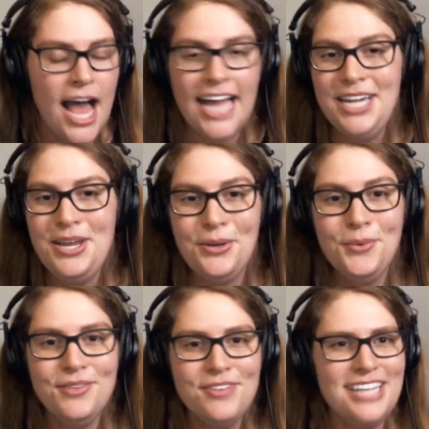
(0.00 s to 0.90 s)
I know
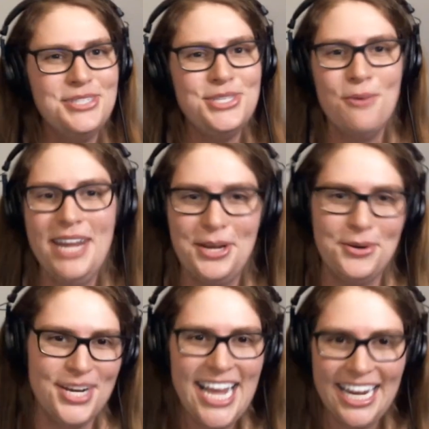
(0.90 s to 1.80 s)
we've got so many
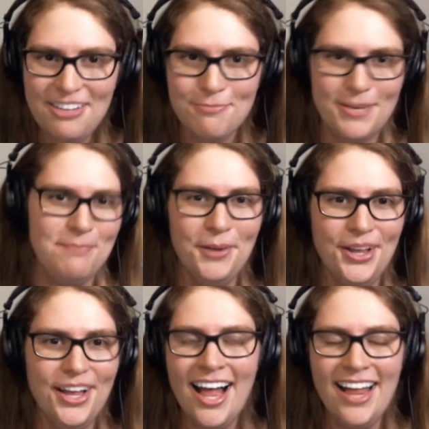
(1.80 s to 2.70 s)
creative people